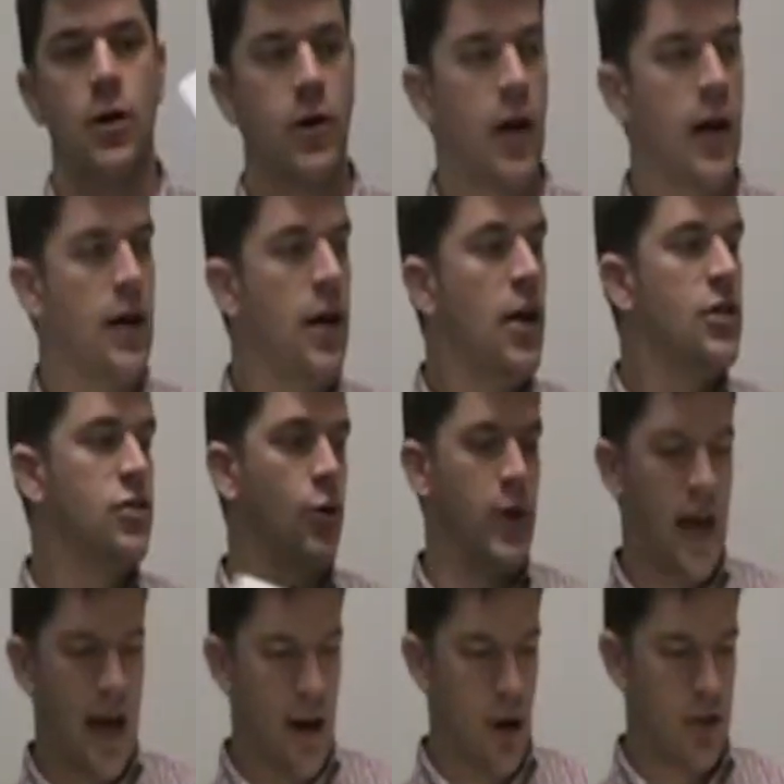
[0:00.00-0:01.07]
Okay. So we
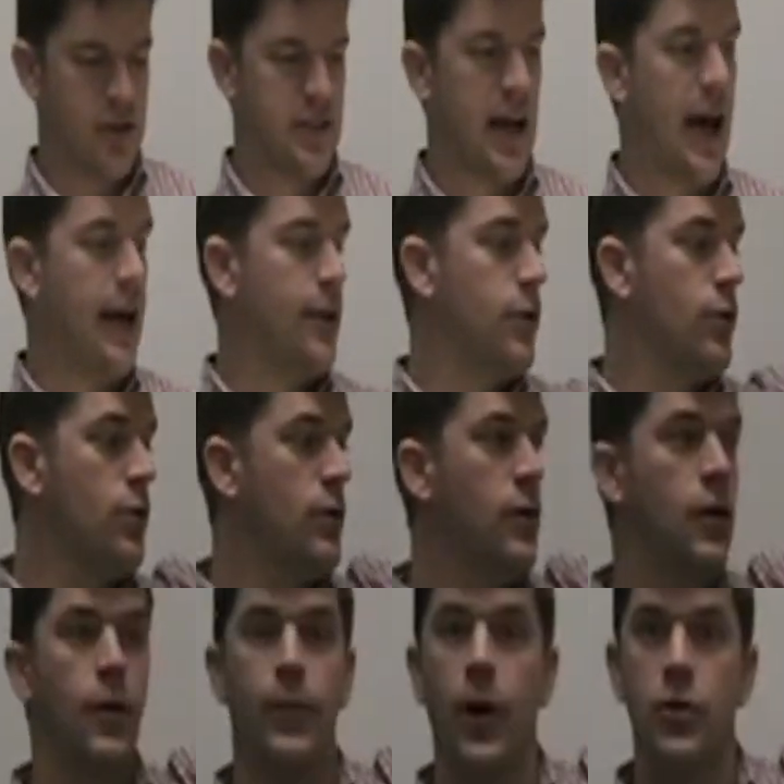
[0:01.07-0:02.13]
had our title
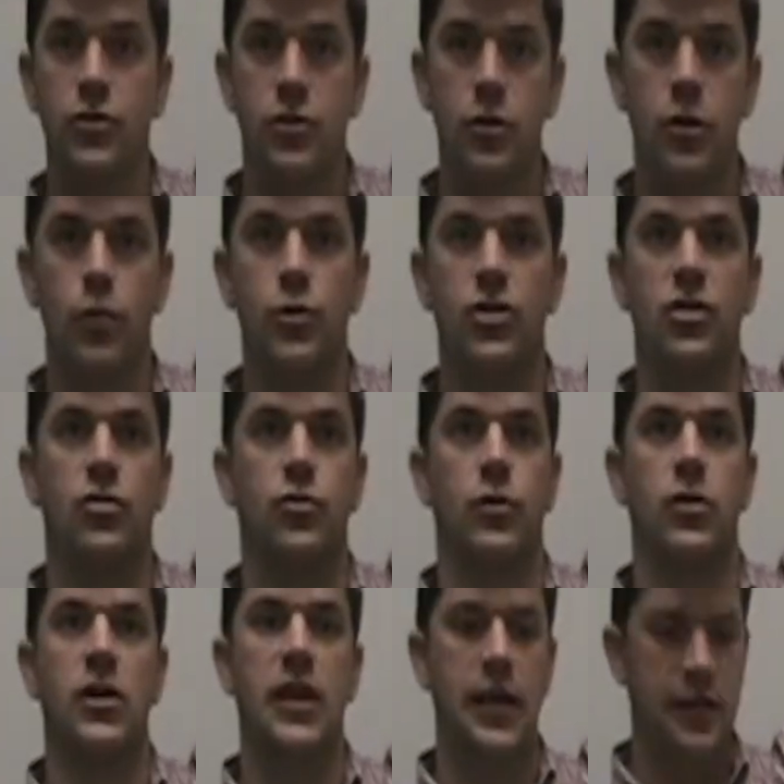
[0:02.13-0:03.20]
poster, which is
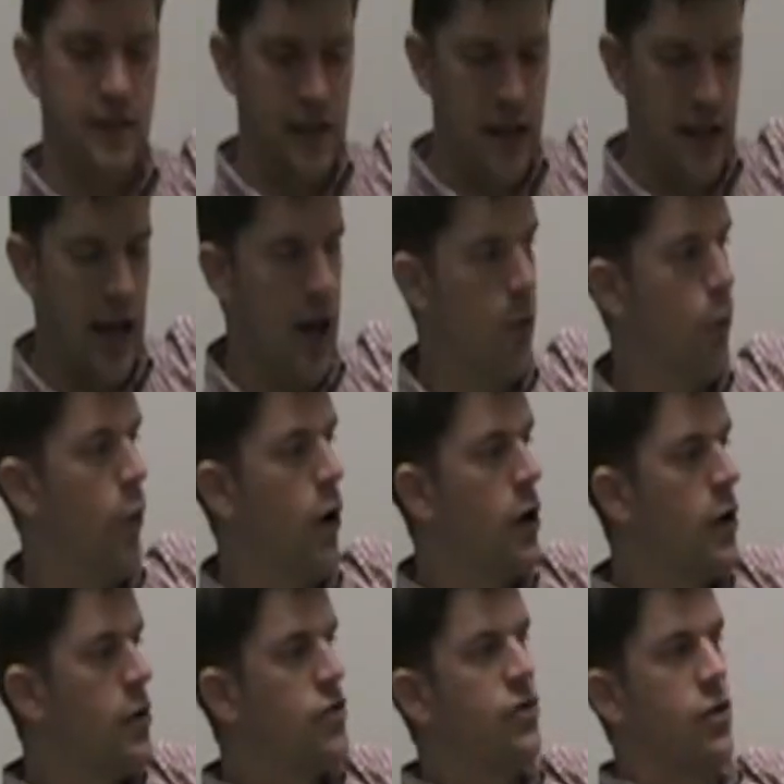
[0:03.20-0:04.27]
really easy. It has
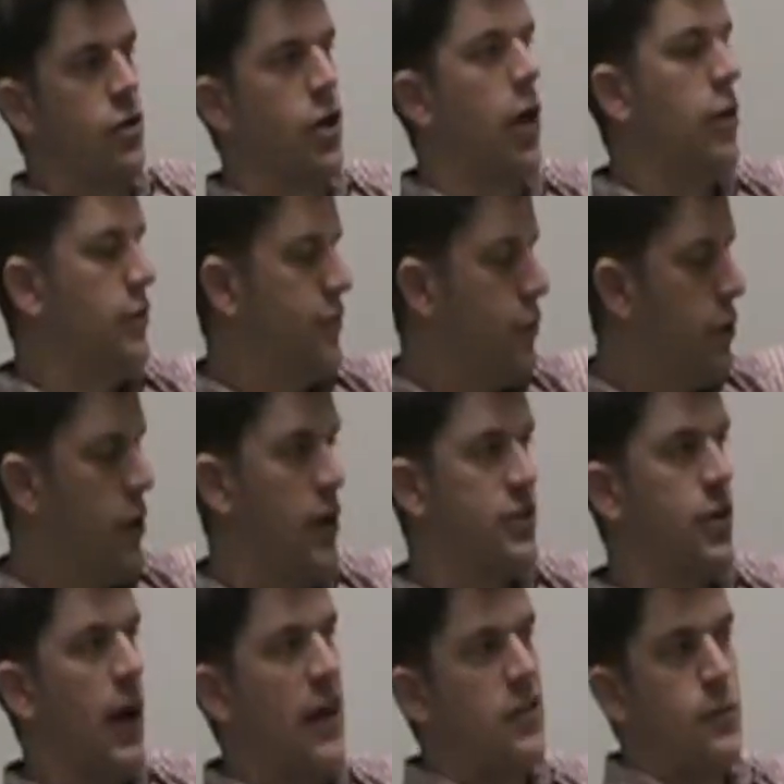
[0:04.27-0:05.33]
words, they're colorful, it
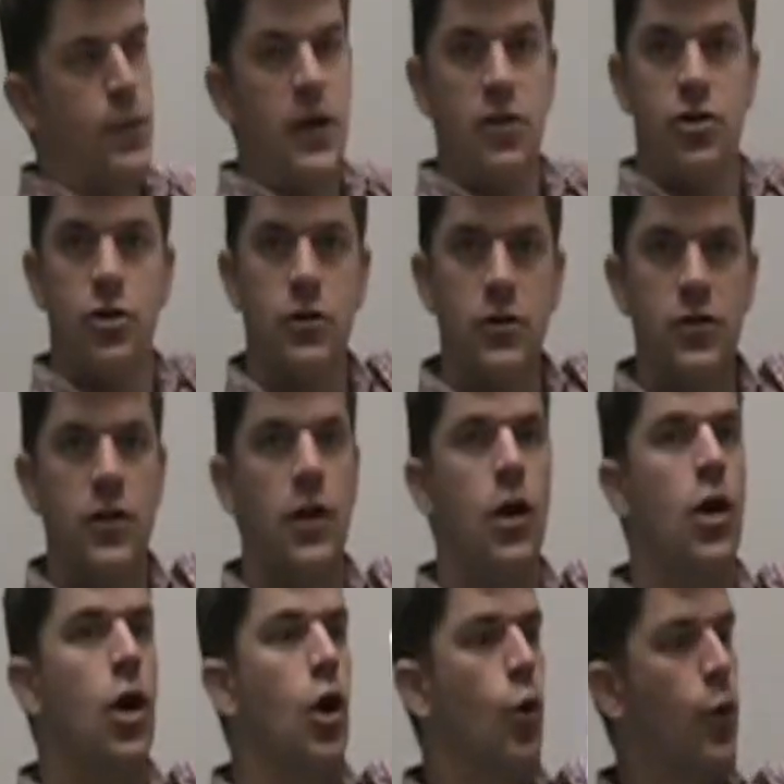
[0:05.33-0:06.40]
also has pictures.
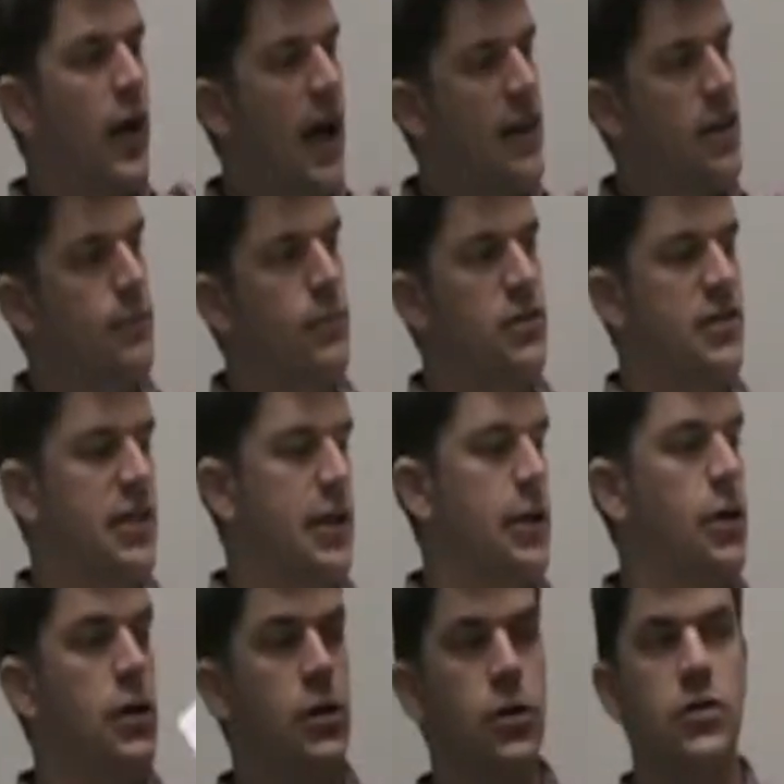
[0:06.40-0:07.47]
We had the
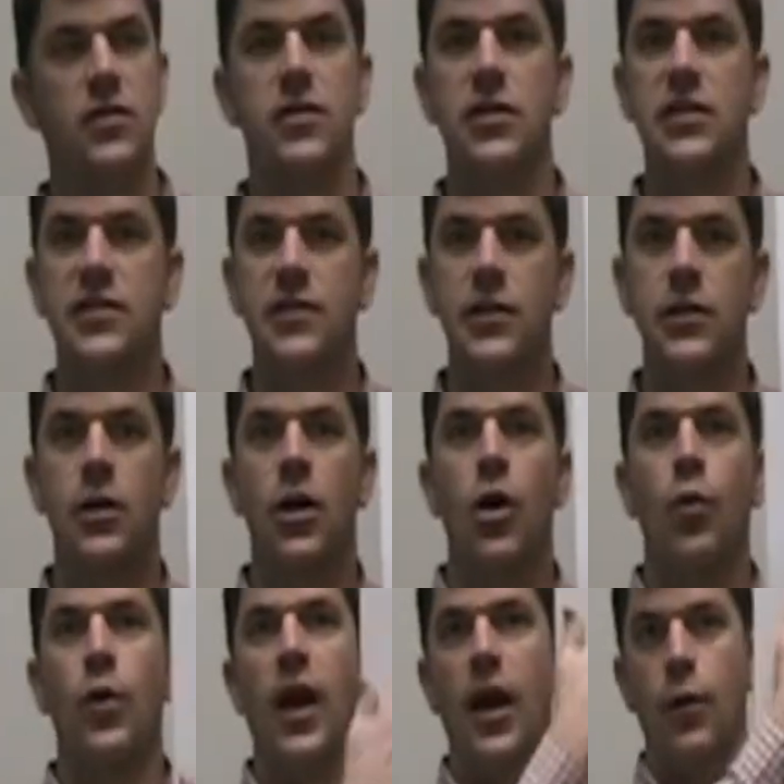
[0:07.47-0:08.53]
materials listed.
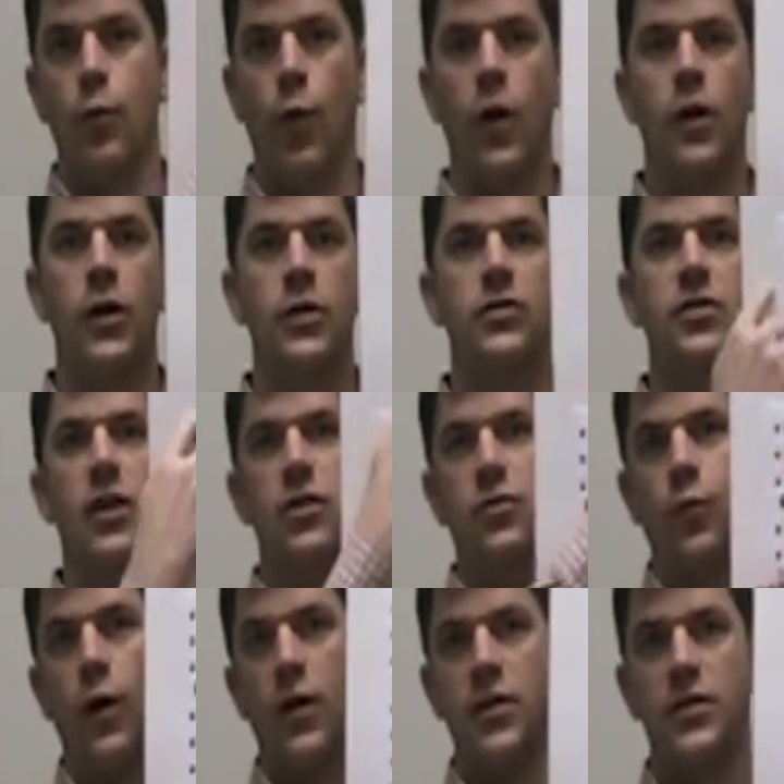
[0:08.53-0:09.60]
We had words as
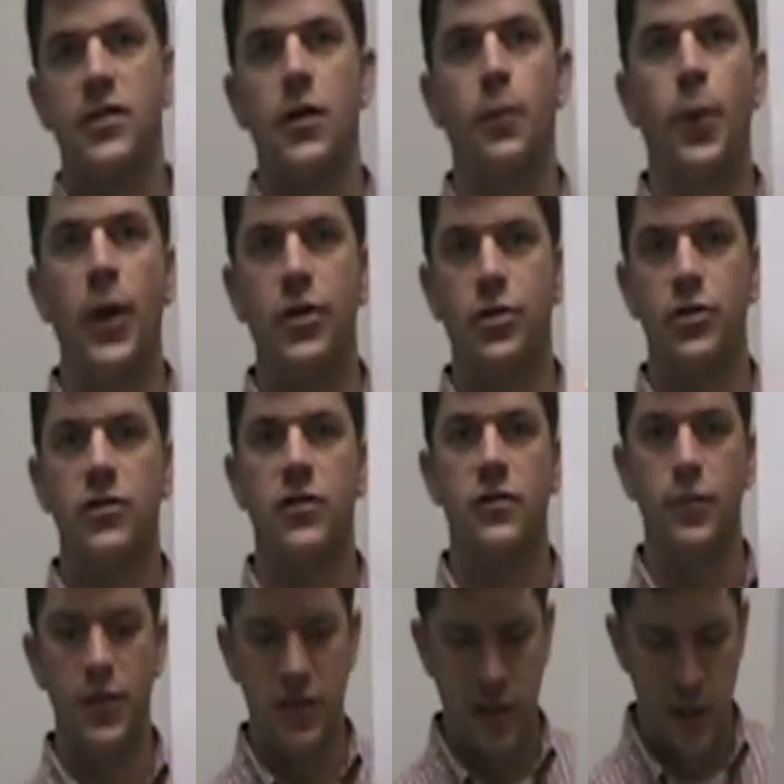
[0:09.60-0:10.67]
well as the pictures of
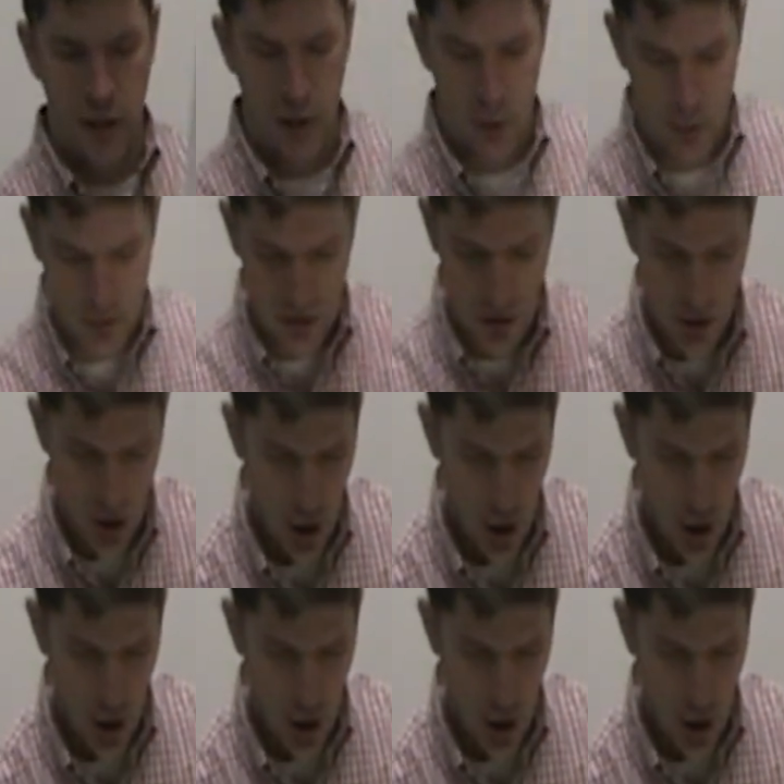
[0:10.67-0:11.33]
the materials.